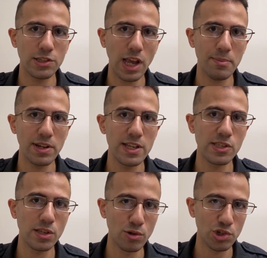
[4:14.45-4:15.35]

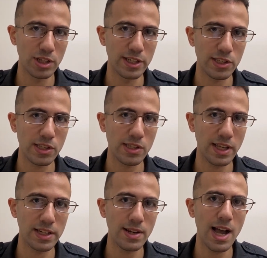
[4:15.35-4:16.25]
Japanese socialists
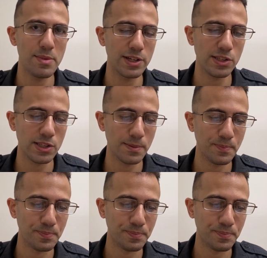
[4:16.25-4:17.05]
and communists.